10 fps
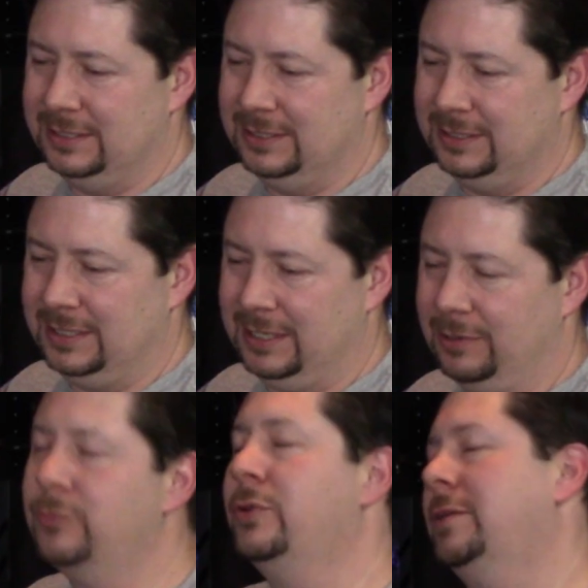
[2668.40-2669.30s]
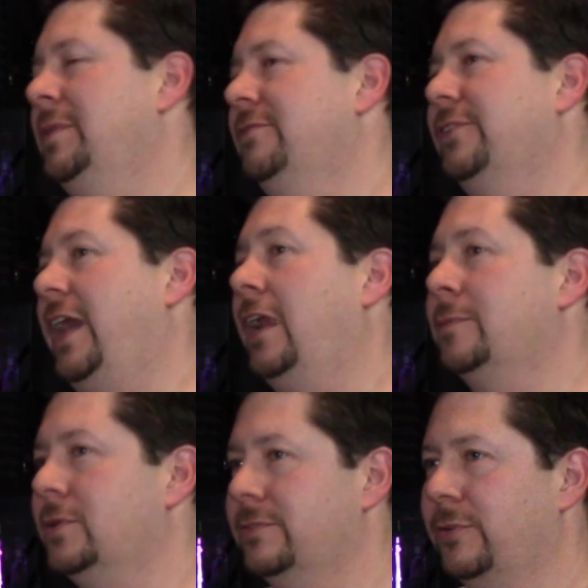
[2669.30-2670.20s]
it would have been
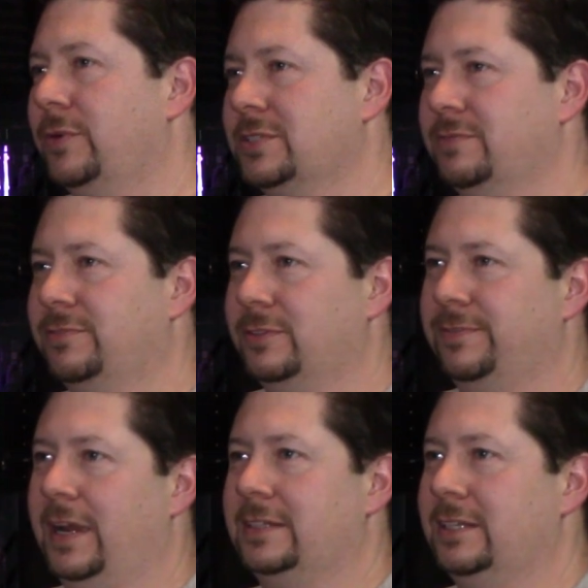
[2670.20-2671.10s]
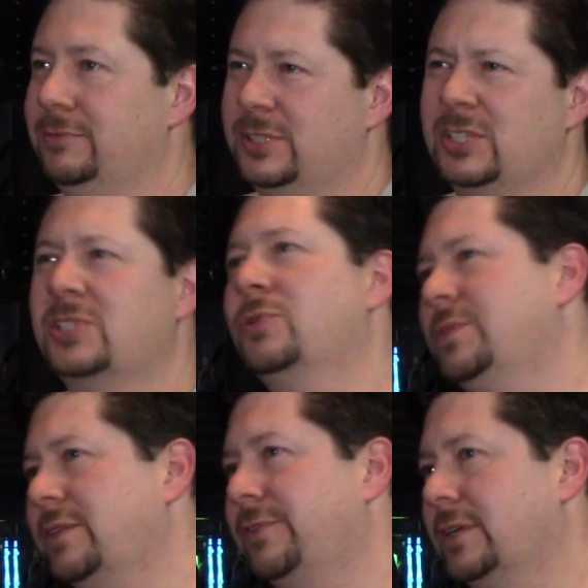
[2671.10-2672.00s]
forgettable if it wasn't for the fact that it was just so
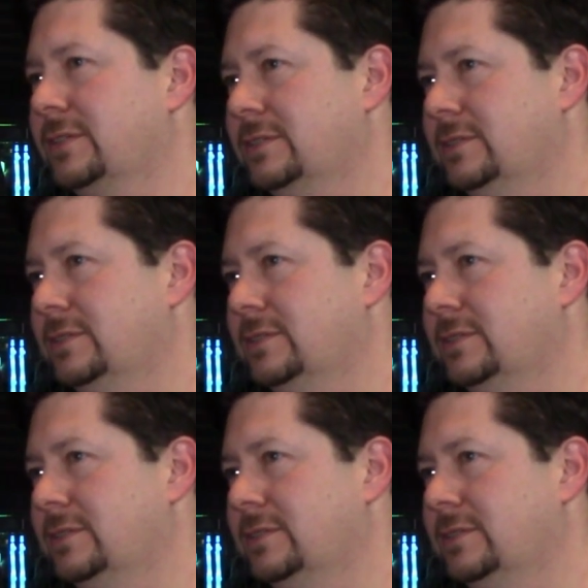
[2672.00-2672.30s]
different.